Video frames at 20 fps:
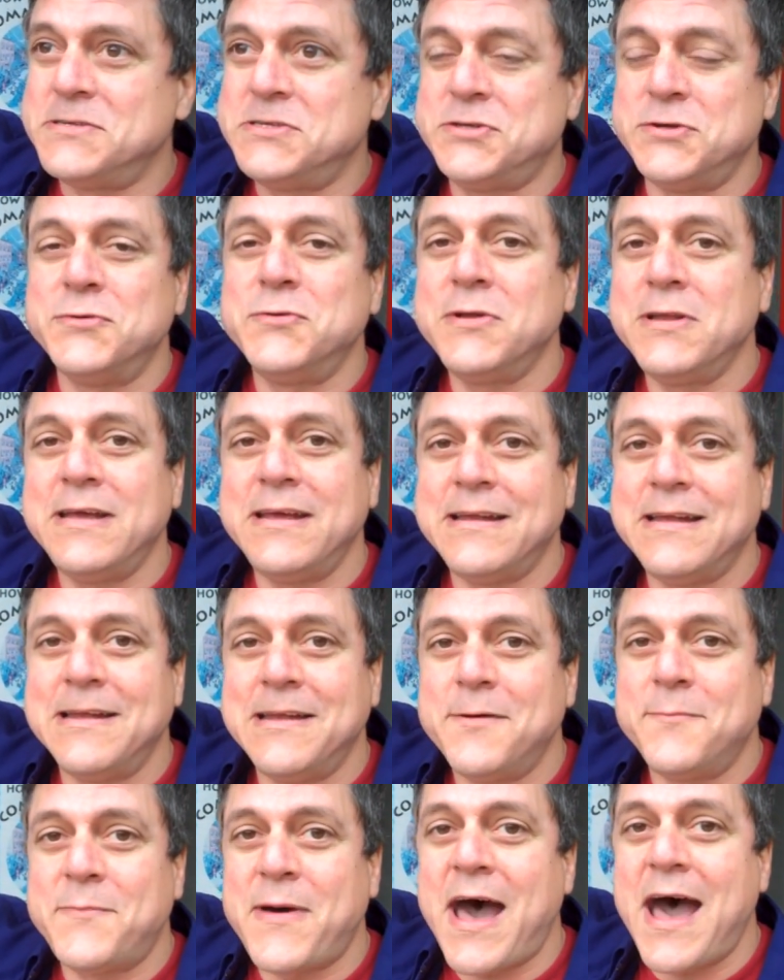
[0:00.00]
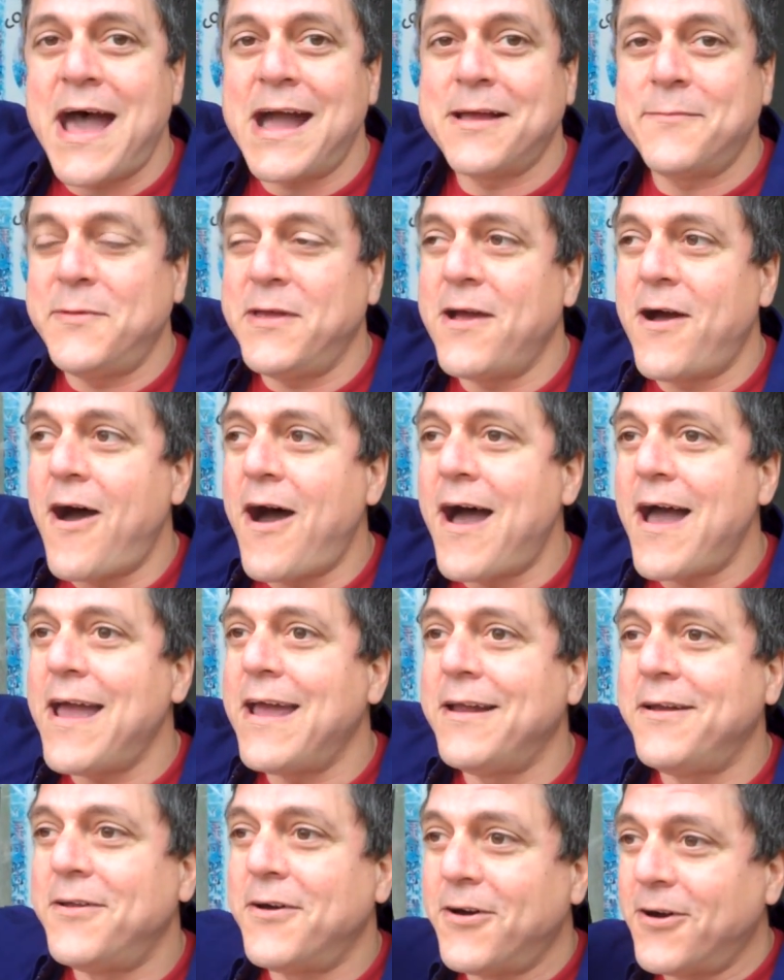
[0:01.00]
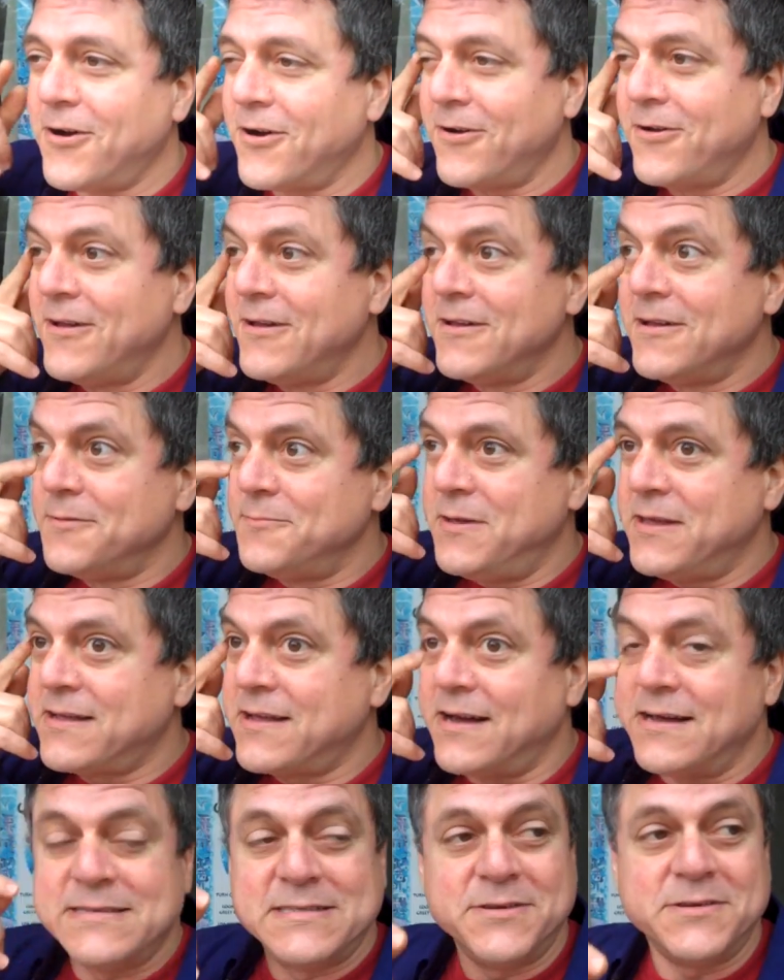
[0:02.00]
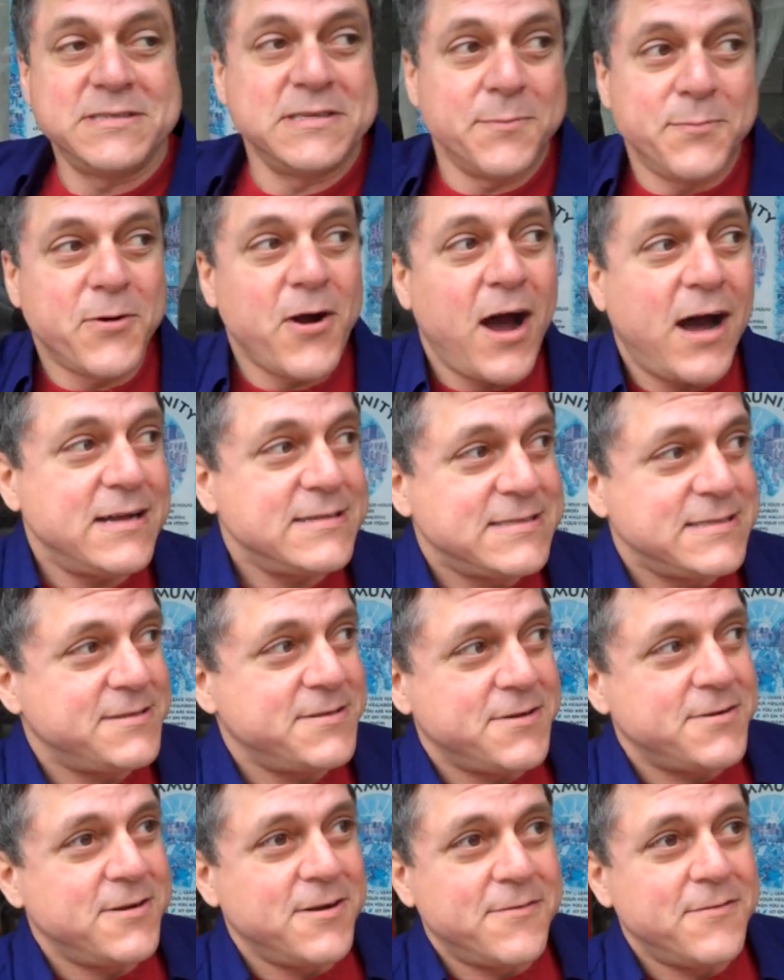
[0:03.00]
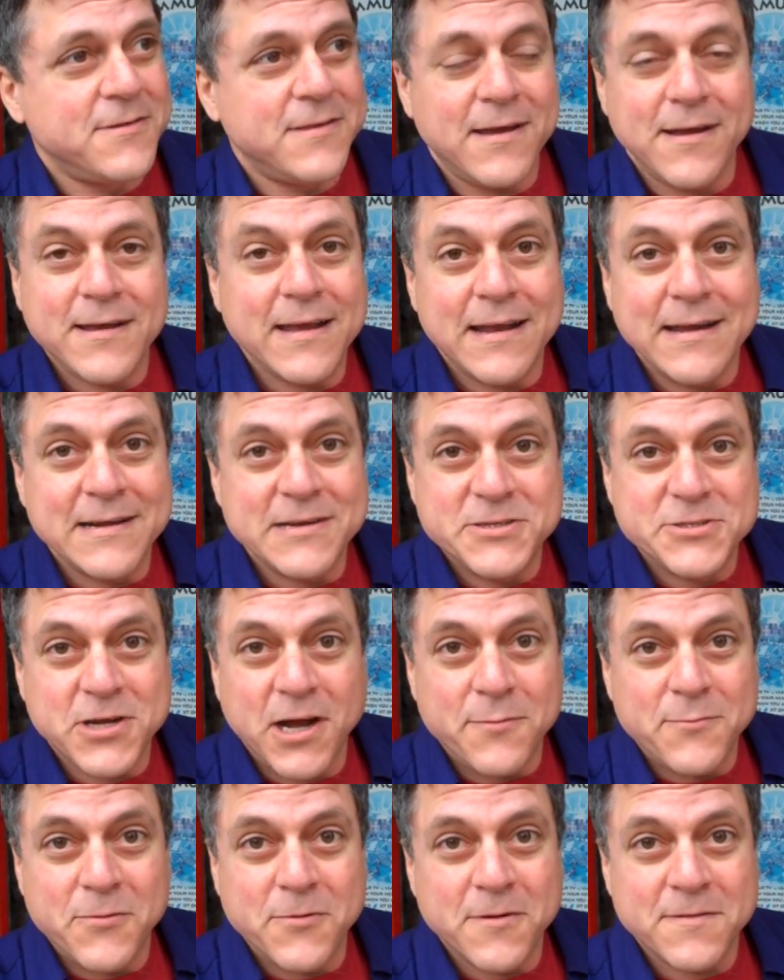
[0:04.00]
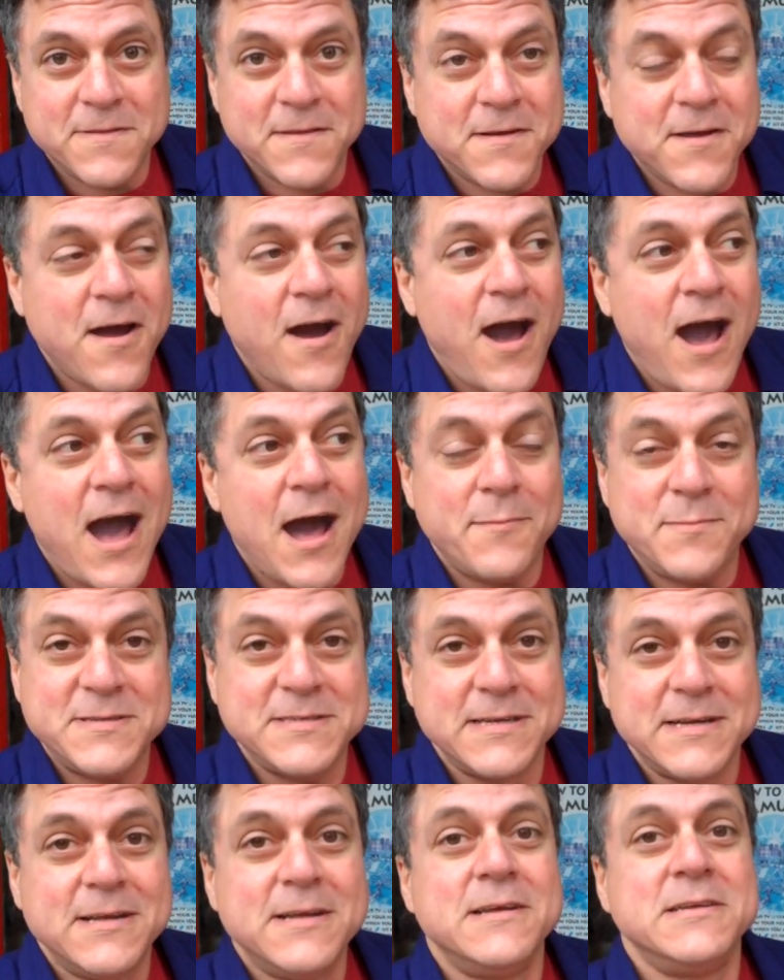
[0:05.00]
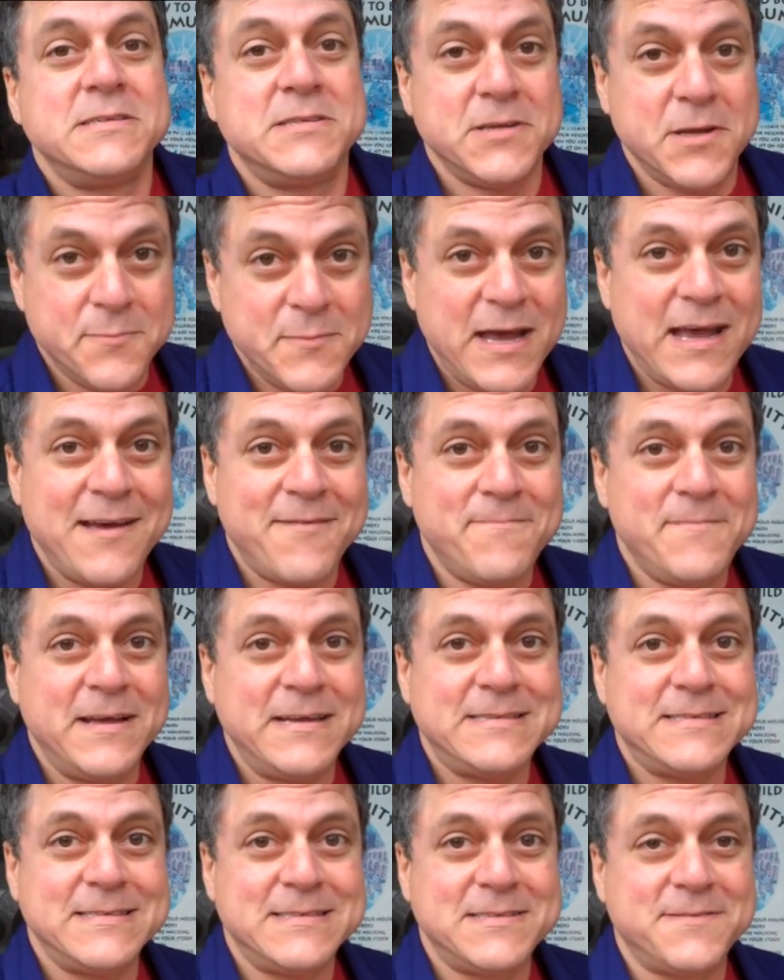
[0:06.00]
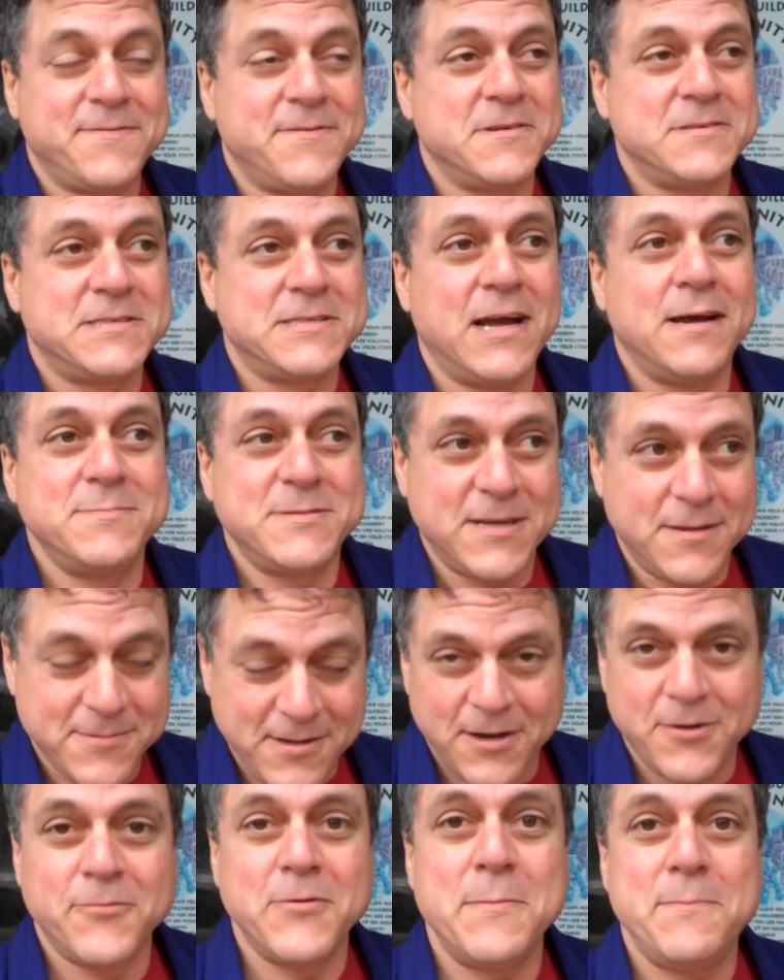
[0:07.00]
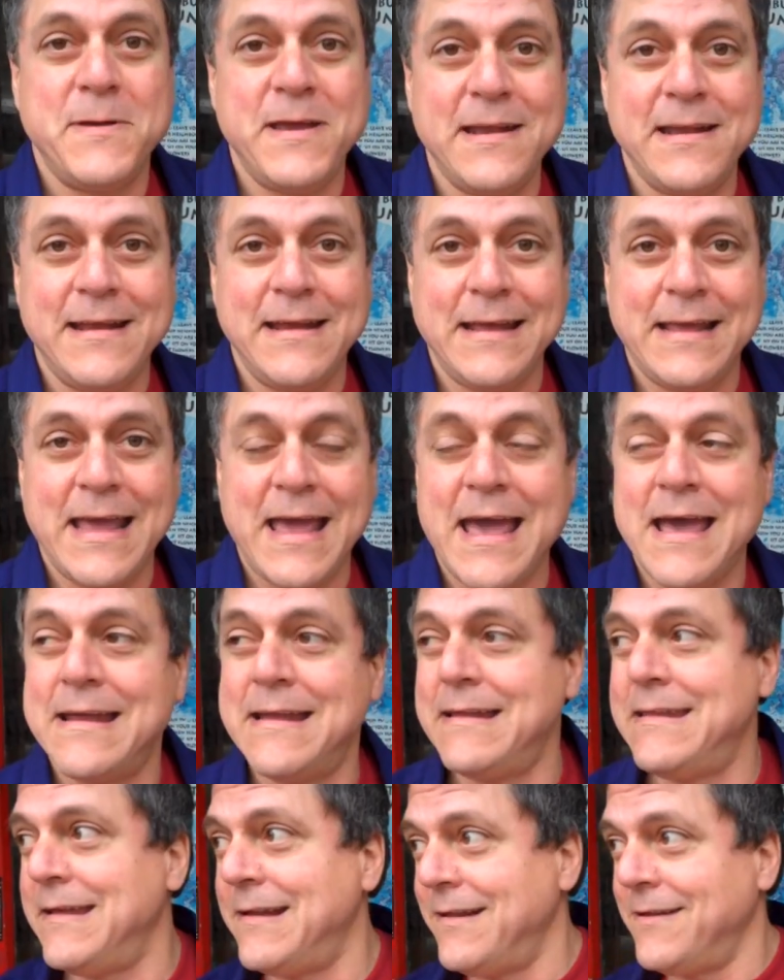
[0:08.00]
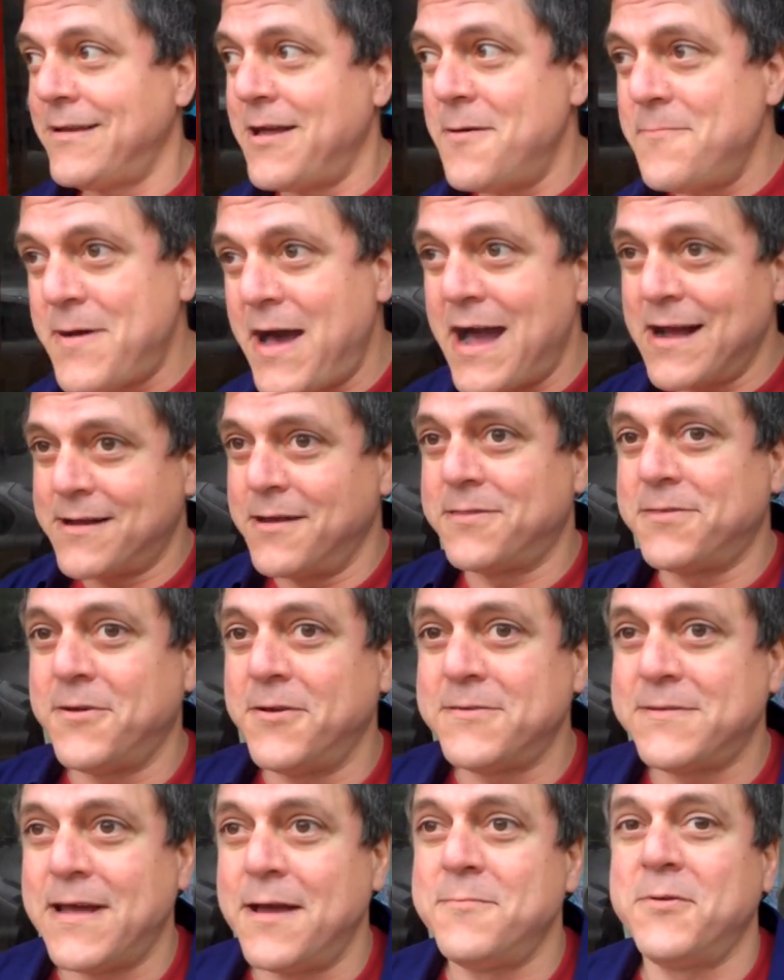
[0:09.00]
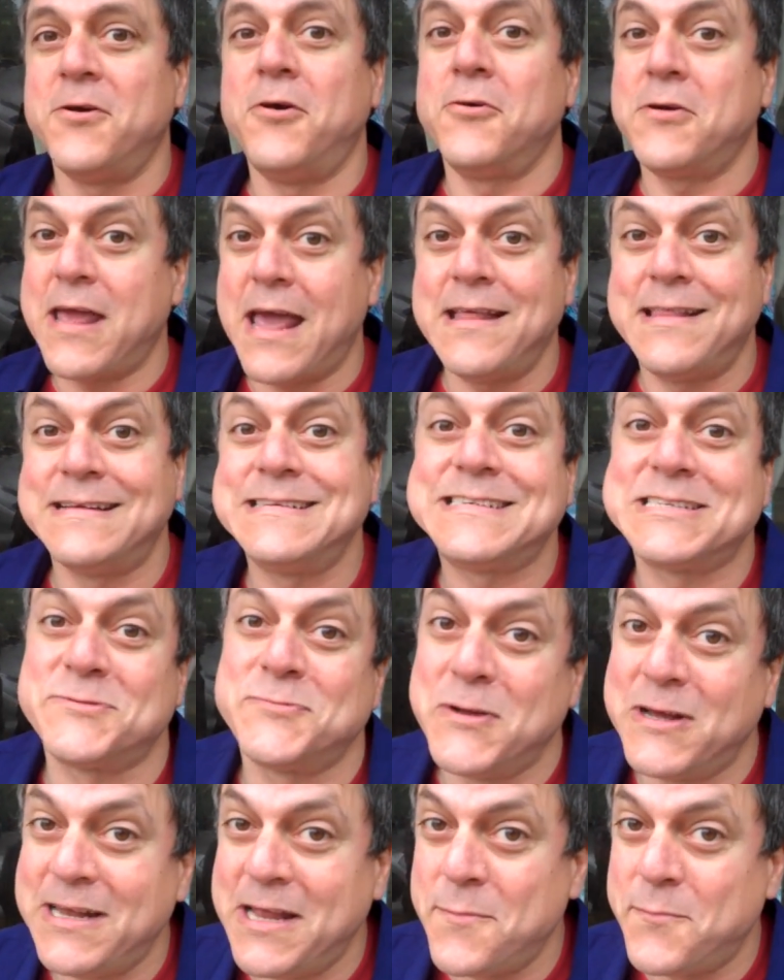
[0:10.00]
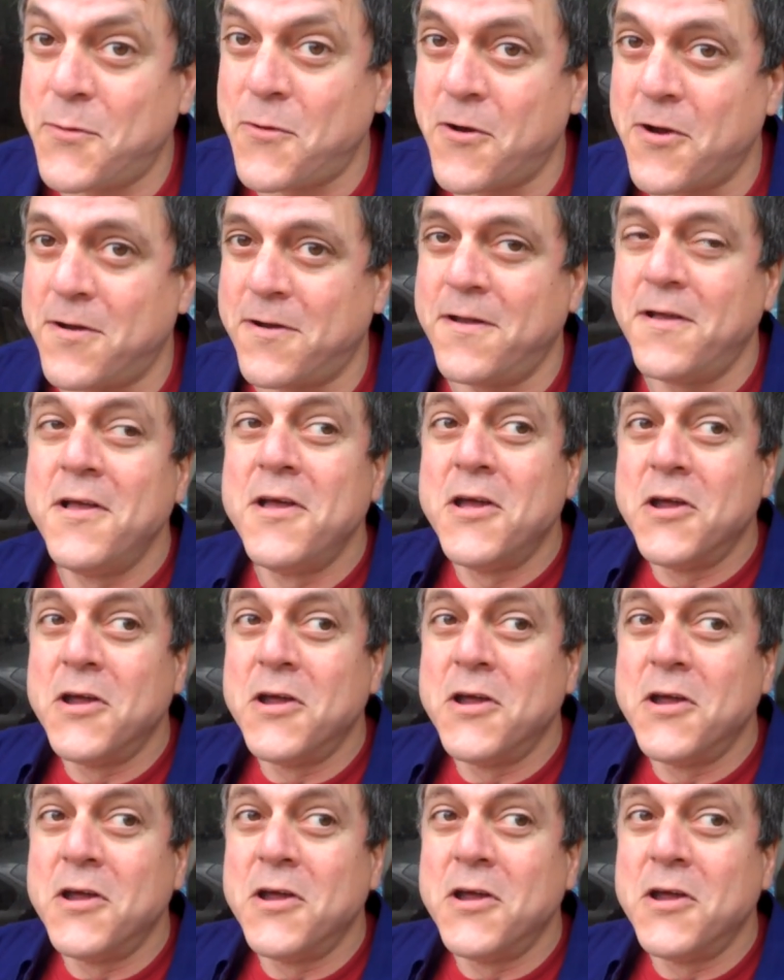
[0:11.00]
dueling in the back behind, or because there was a prostitute over there getting in trouble with the cops. So you may have missed this the first time, so I'm going to repeat it again, and then I'll come back a 3rd time and go, okay, this is really important.